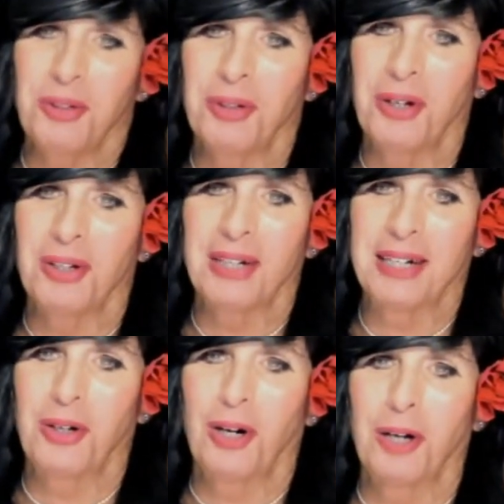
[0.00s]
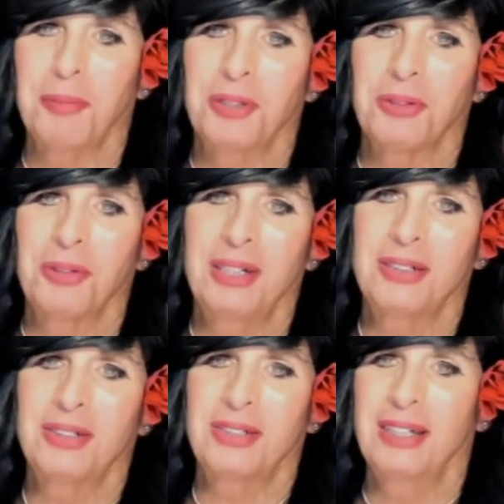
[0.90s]
doing all that carpentry
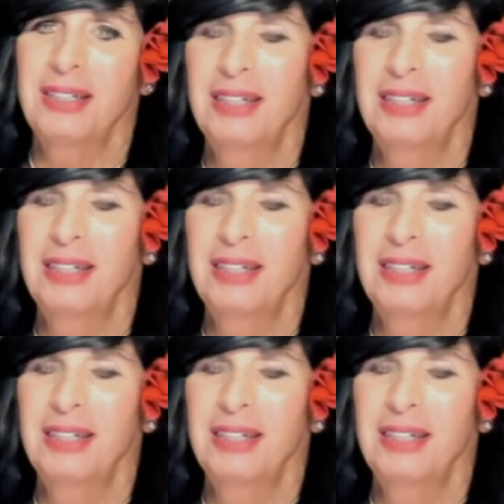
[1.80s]
and shit?